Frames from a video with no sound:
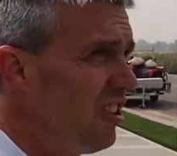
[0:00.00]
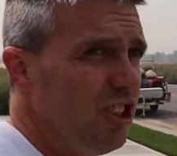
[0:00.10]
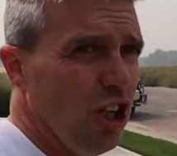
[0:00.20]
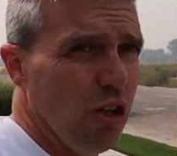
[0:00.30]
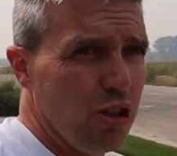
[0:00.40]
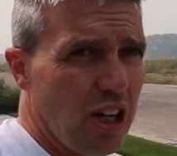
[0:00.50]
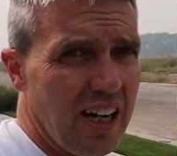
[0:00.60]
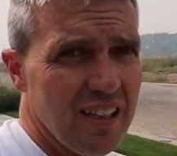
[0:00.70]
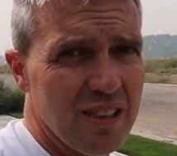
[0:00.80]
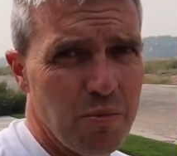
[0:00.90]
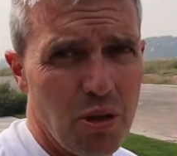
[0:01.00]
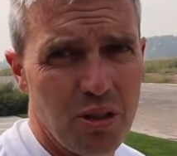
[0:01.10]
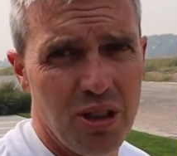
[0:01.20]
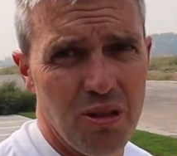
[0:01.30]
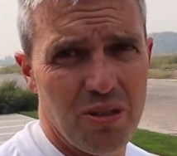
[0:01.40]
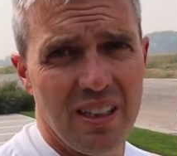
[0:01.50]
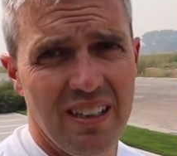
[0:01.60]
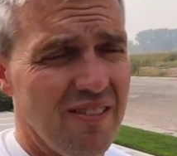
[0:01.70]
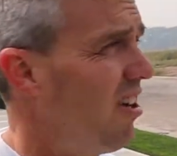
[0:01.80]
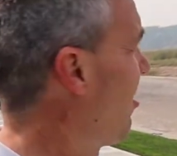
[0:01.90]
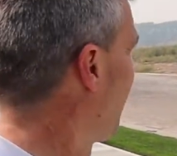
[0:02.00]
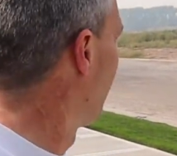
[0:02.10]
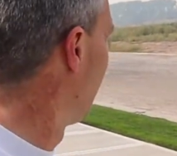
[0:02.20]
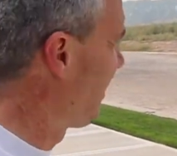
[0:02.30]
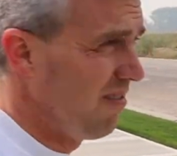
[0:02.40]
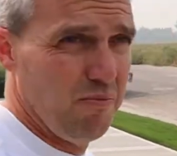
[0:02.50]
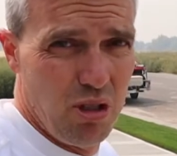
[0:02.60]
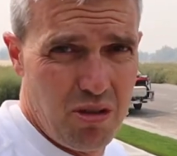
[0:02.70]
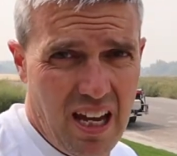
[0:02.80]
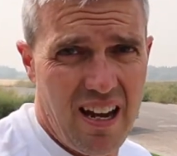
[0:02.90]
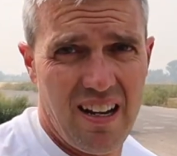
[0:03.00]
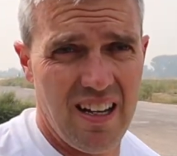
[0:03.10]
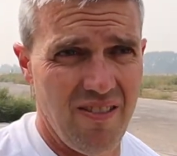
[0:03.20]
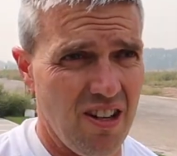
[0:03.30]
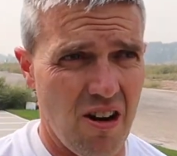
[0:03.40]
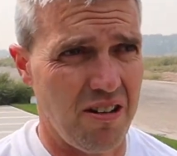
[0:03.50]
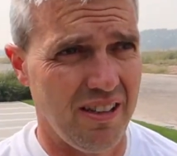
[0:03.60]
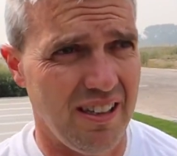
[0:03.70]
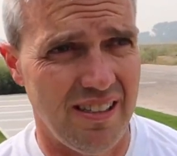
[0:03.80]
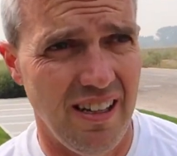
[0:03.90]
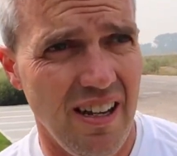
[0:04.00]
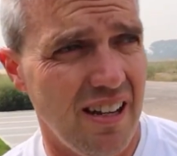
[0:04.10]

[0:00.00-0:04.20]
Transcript: so gray and smoky you can even you can't even hardly see